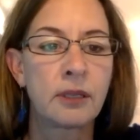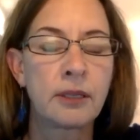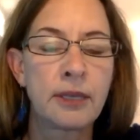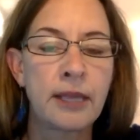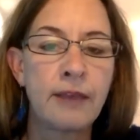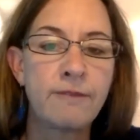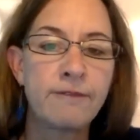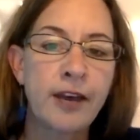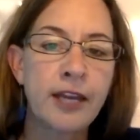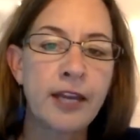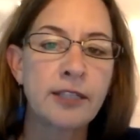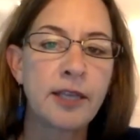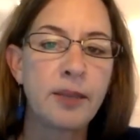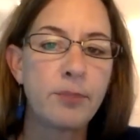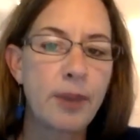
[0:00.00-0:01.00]
And
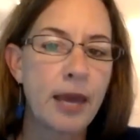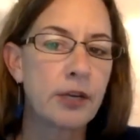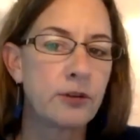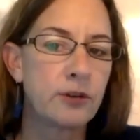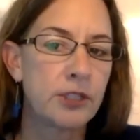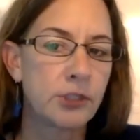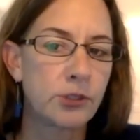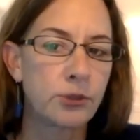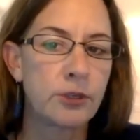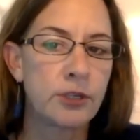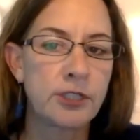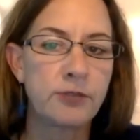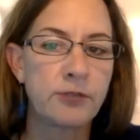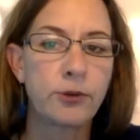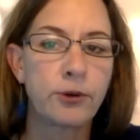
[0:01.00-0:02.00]
finally, battery
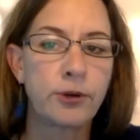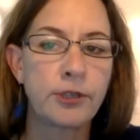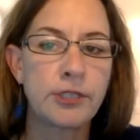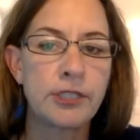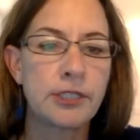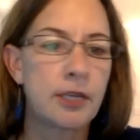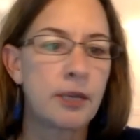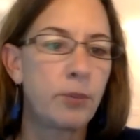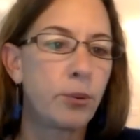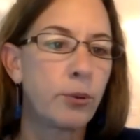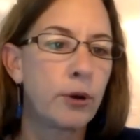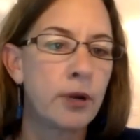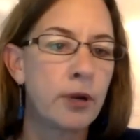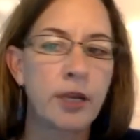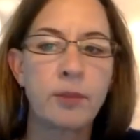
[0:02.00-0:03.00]
storage, of course, is an
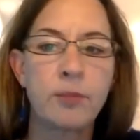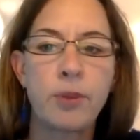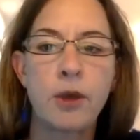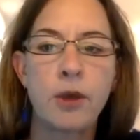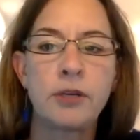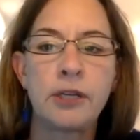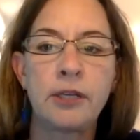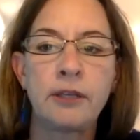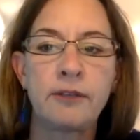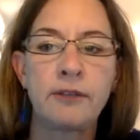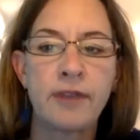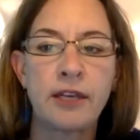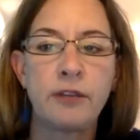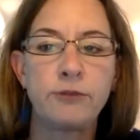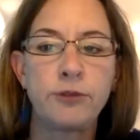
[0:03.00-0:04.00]
important component of
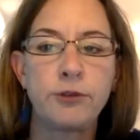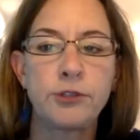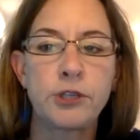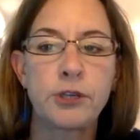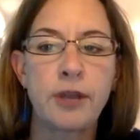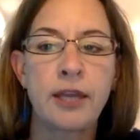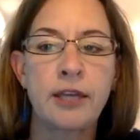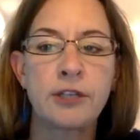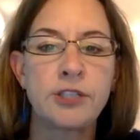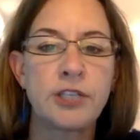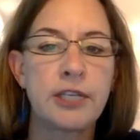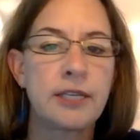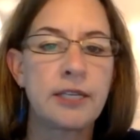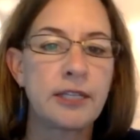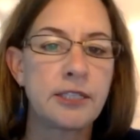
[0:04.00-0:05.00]
any future
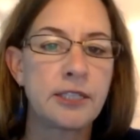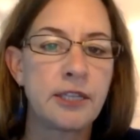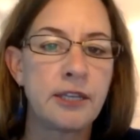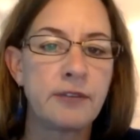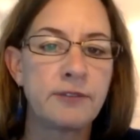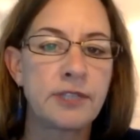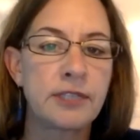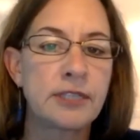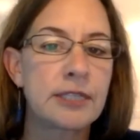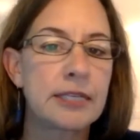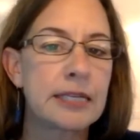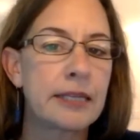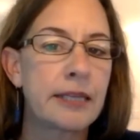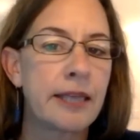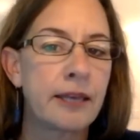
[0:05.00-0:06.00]
energy initiative since it
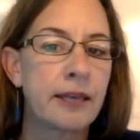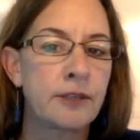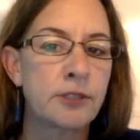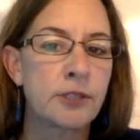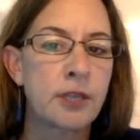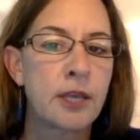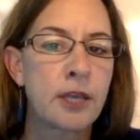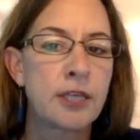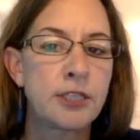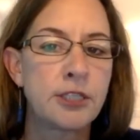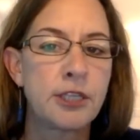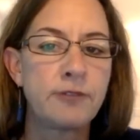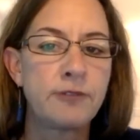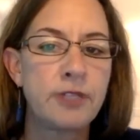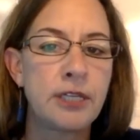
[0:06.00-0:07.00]
allows
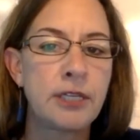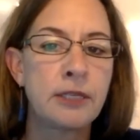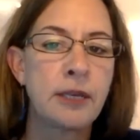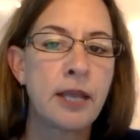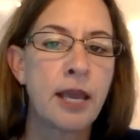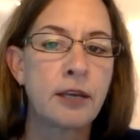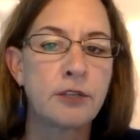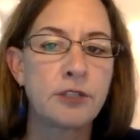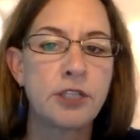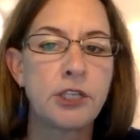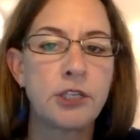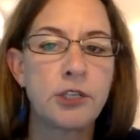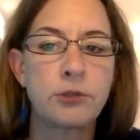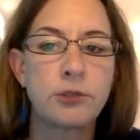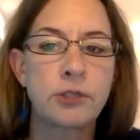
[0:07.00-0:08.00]
shifting energy
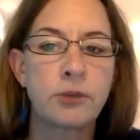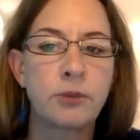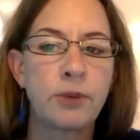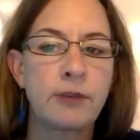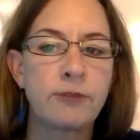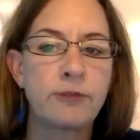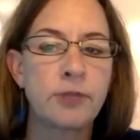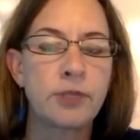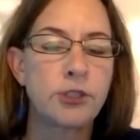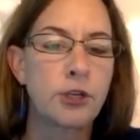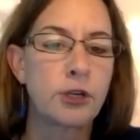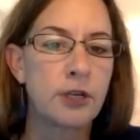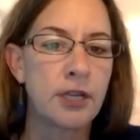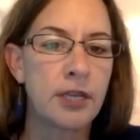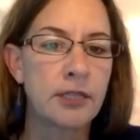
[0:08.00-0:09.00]
use away from the
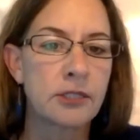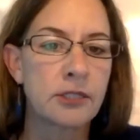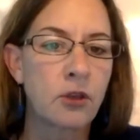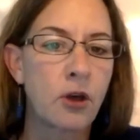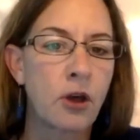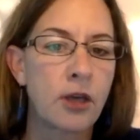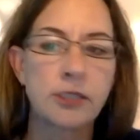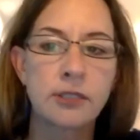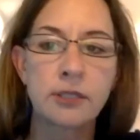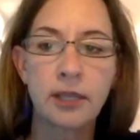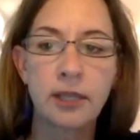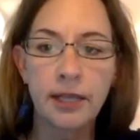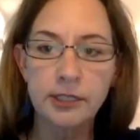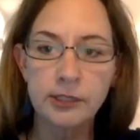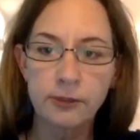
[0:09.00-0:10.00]
dirtiest,
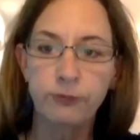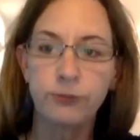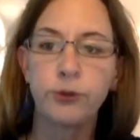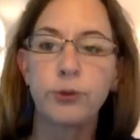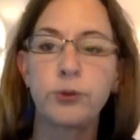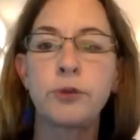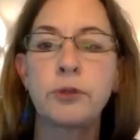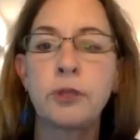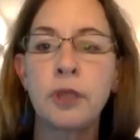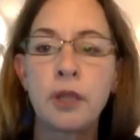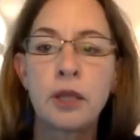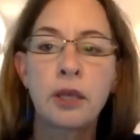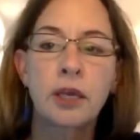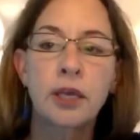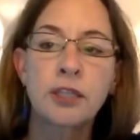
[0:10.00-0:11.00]
costliest fuel
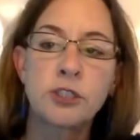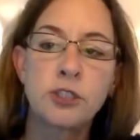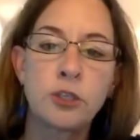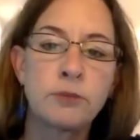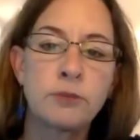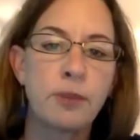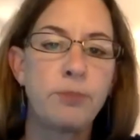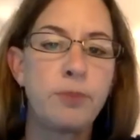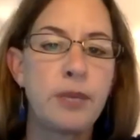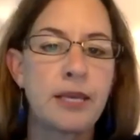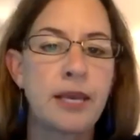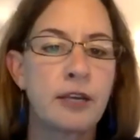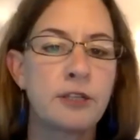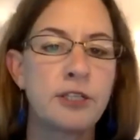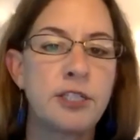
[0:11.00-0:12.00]
consumed at peak
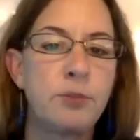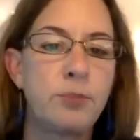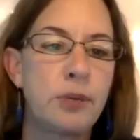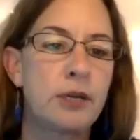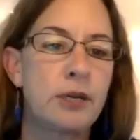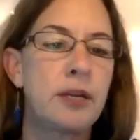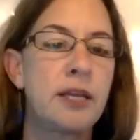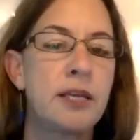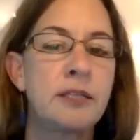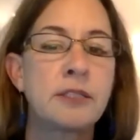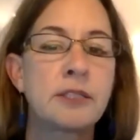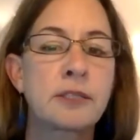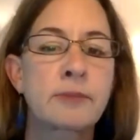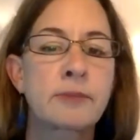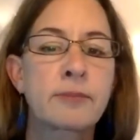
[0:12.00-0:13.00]
energy
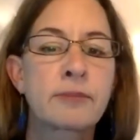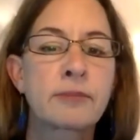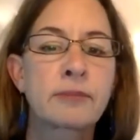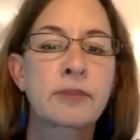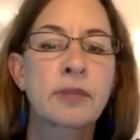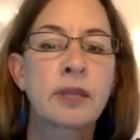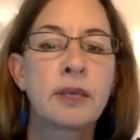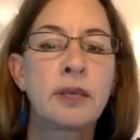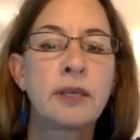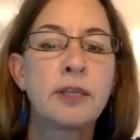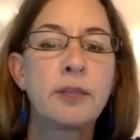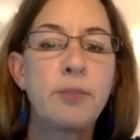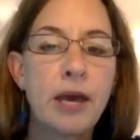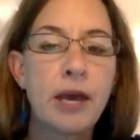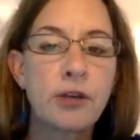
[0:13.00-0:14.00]
periods. The
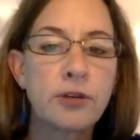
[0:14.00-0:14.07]
battery